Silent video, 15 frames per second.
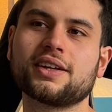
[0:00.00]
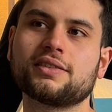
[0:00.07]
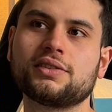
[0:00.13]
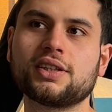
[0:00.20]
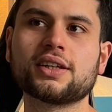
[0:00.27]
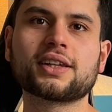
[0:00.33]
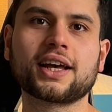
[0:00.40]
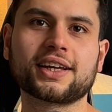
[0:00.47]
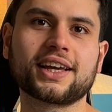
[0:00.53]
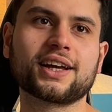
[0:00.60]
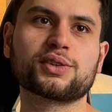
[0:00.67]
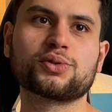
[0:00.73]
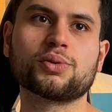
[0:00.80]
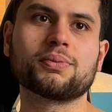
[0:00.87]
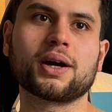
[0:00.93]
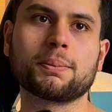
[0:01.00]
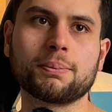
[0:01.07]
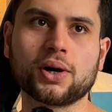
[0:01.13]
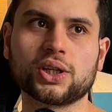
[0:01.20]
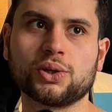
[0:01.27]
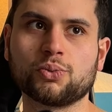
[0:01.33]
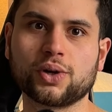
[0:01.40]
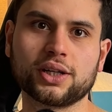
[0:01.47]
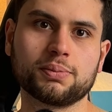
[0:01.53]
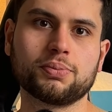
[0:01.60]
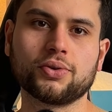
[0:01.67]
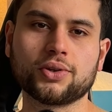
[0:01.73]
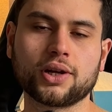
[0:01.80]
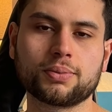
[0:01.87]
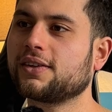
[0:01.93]
till I got to my bodyweight
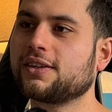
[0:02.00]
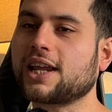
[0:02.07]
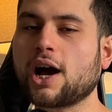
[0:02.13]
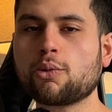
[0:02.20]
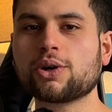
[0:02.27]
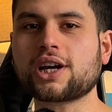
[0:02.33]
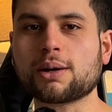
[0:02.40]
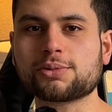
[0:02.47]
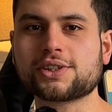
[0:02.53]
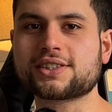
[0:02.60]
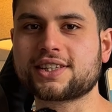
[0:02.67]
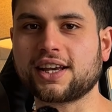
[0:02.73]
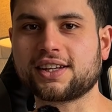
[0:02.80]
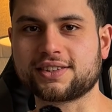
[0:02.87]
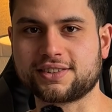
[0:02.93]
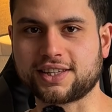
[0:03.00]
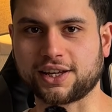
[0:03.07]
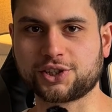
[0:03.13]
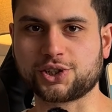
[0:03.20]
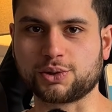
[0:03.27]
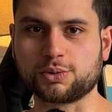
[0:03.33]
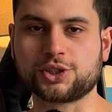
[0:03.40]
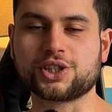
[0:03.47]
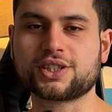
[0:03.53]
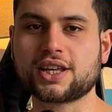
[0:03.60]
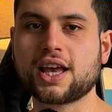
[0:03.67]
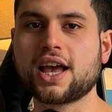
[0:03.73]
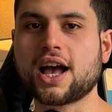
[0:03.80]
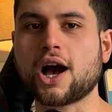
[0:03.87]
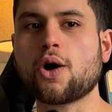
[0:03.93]
pull-up. Now we come to the second section, which is
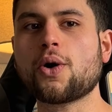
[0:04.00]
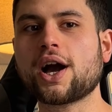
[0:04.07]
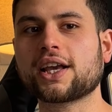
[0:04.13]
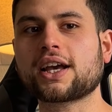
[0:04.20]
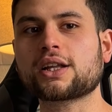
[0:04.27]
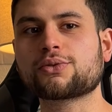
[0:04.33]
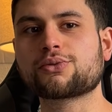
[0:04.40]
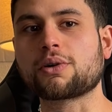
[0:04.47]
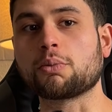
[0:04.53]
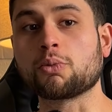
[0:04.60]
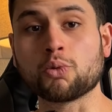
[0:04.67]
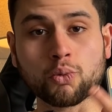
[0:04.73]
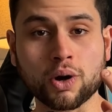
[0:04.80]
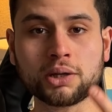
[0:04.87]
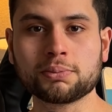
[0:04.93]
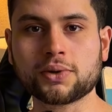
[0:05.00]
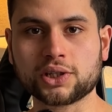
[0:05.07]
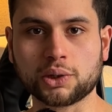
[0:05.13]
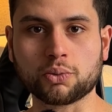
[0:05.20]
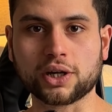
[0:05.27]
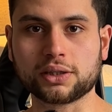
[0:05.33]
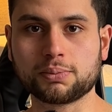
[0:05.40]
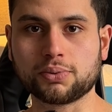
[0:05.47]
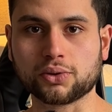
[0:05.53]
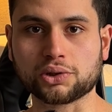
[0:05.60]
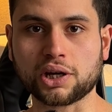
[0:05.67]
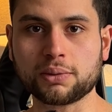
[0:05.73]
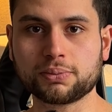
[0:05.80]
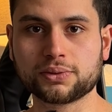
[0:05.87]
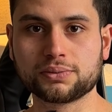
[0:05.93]
how I got from 1 bodyweight
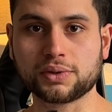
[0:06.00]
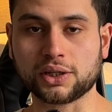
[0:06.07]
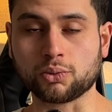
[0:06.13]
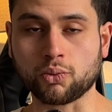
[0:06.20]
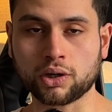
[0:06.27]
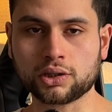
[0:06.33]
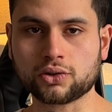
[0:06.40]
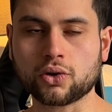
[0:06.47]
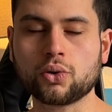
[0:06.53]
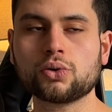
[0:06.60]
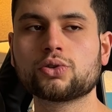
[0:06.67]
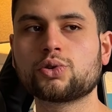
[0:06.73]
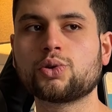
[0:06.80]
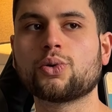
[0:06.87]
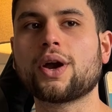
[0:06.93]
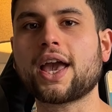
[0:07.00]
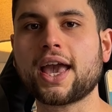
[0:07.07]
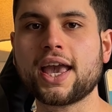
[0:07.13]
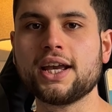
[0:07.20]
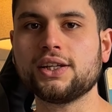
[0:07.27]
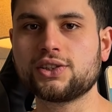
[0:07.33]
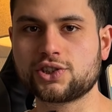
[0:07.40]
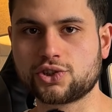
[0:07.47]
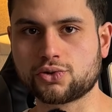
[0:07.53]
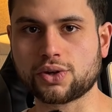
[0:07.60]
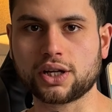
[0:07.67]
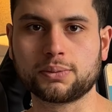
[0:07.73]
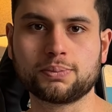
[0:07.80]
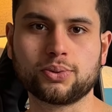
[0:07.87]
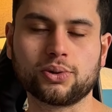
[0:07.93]
pull-up in one go to 8
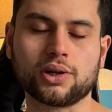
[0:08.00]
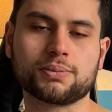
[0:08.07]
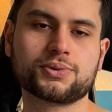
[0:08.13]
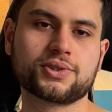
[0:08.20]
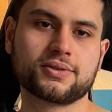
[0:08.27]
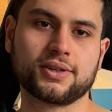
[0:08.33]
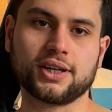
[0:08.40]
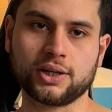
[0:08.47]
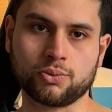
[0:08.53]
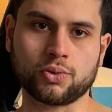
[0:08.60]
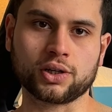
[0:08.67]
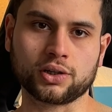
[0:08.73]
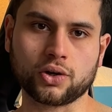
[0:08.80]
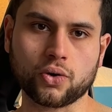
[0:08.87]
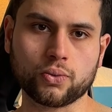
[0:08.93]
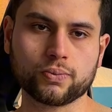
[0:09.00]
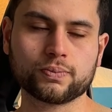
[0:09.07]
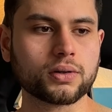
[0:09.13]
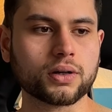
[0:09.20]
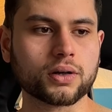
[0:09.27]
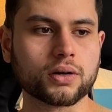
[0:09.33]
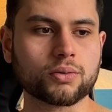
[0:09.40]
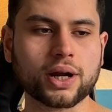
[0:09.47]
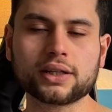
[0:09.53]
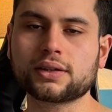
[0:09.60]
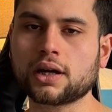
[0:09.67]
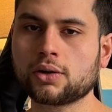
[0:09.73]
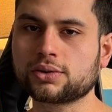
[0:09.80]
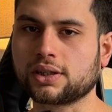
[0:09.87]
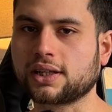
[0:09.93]
straight pull-ups in one go. Right
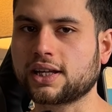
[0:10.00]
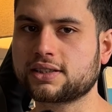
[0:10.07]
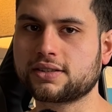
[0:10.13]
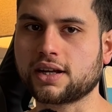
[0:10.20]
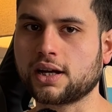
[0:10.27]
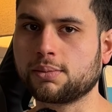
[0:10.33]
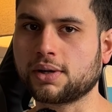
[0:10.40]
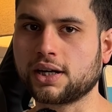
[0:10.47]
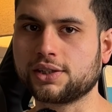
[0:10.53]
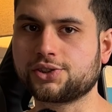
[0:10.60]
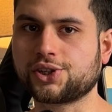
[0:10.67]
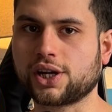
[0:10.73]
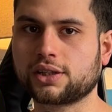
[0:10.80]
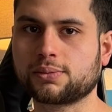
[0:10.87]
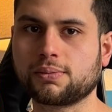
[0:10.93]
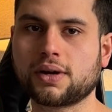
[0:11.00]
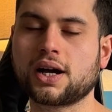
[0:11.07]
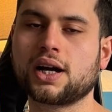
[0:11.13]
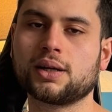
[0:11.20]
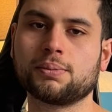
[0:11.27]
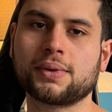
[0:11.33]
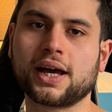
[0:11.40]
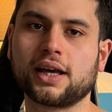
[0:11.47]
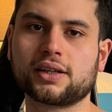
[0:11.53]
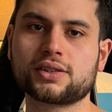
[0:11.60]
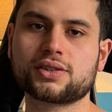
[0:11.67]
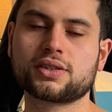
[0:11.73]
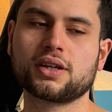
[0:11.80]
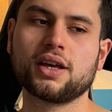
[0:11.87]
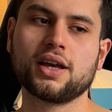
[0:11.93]
now, the last time I checked my
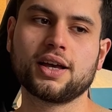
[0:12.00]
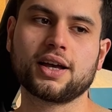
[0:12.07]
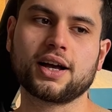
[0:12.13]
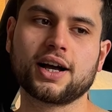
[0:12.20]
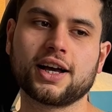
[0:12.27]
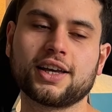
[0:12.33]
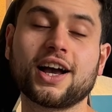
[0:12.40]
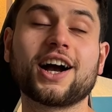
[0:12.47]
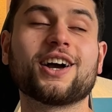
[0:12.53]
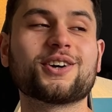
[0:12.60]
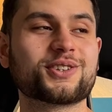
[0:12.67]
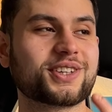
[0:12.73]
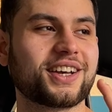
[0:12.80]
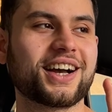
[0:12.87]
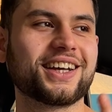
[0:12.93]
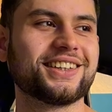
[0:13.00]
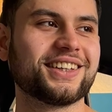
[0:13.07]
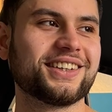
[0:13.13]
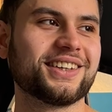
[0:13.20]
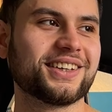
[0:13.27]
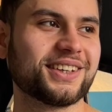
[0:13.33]
max, I did